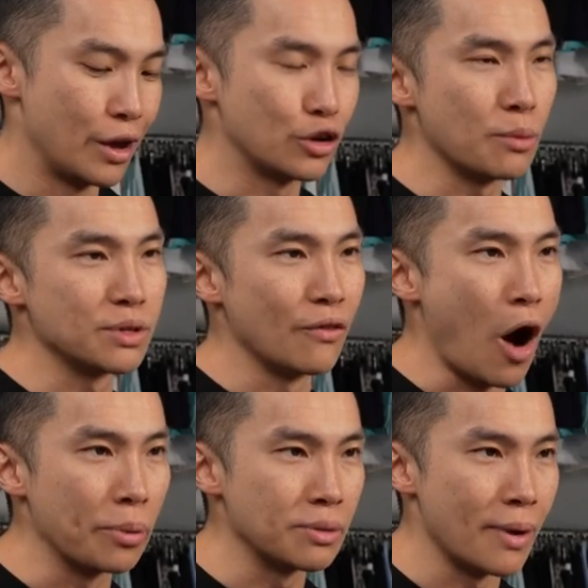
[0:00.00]
In terms of
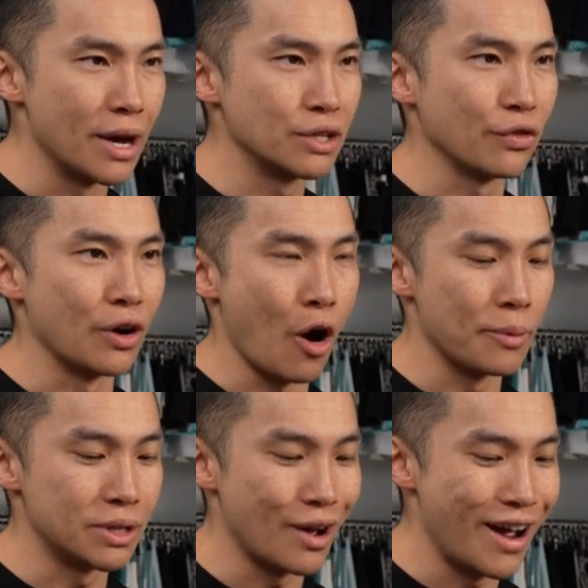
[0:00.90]
optimized for
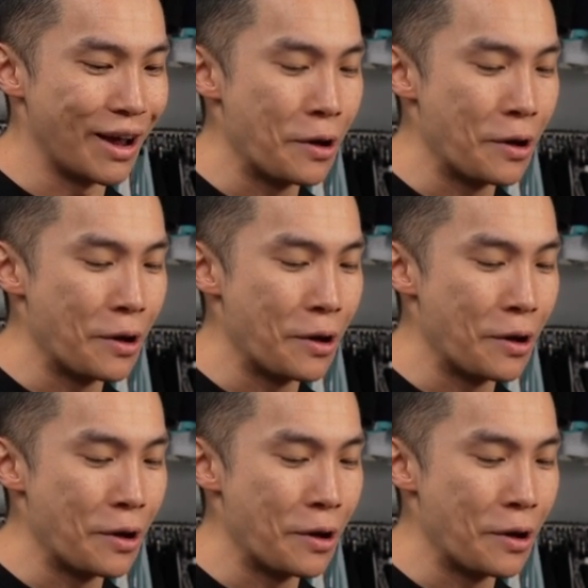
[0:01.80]
garment dyeing,